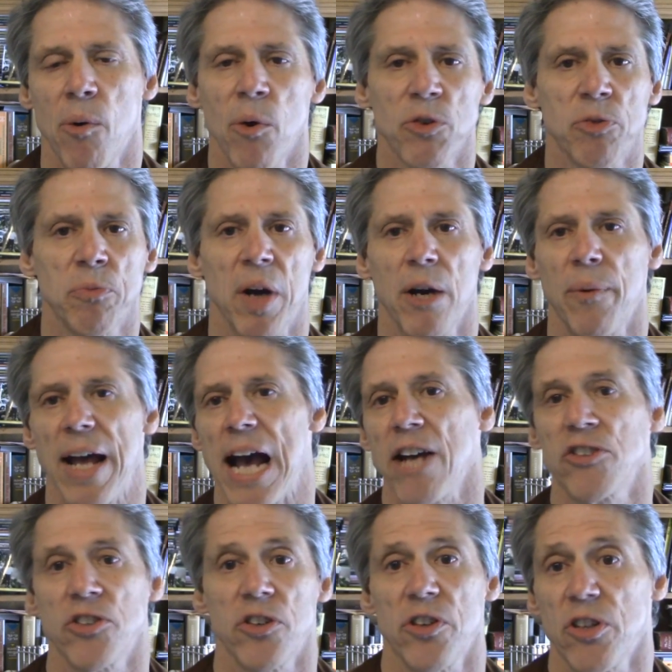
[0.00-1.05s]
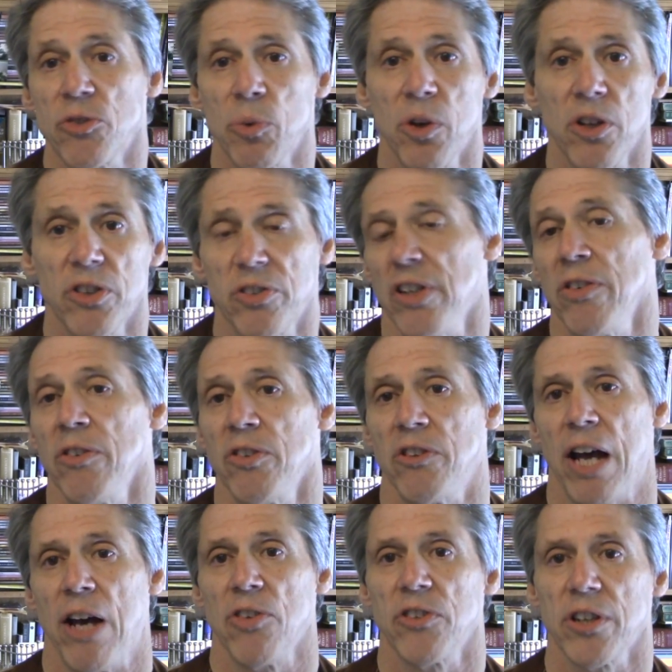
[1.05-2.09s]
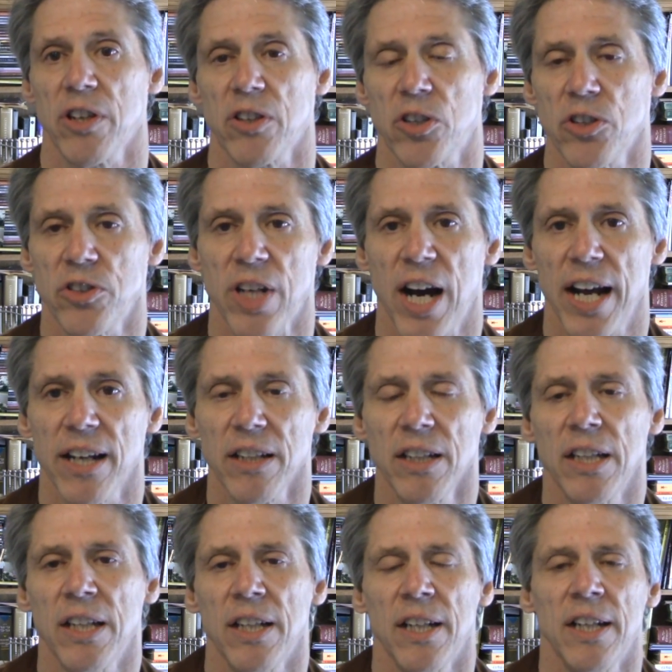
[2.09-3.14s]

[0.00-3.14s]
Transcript: What was my reaction to this? Well, I said, it sounds like a good title.